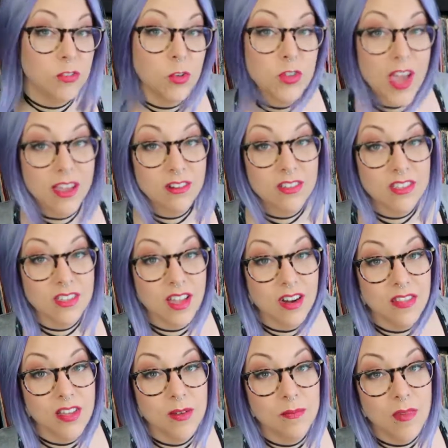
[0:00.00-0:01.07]
a few titles. A lot
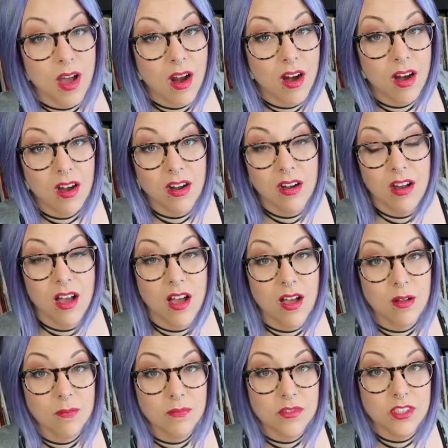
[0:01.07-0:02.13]
of them
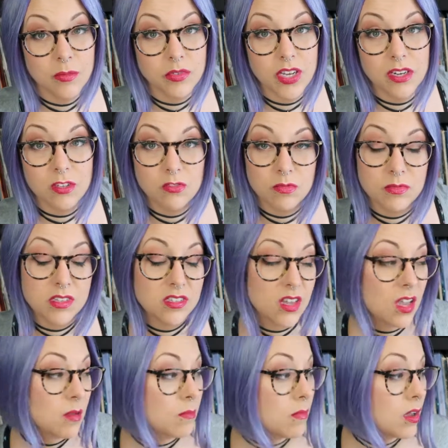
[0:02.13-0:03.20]
are some titles from the
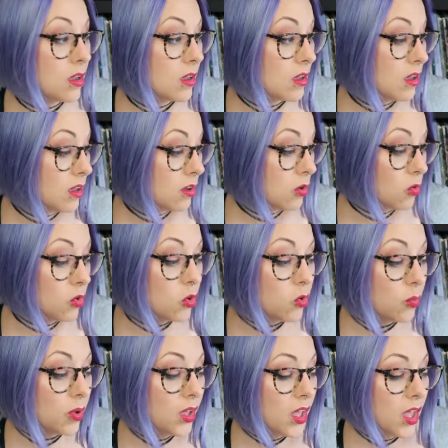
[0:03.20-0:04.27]
same
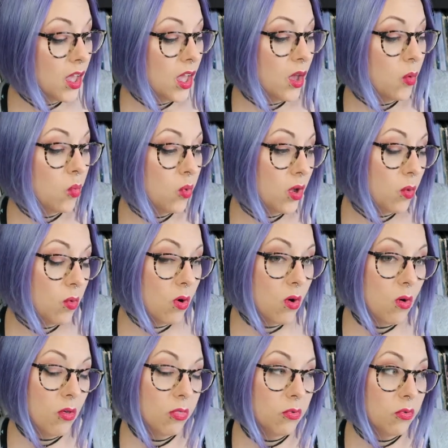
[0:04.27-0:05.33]
group. We will
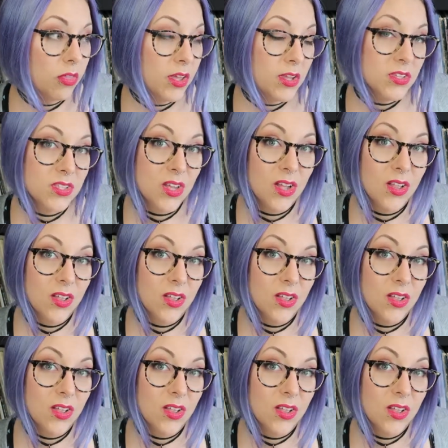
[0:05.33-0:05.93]
go through these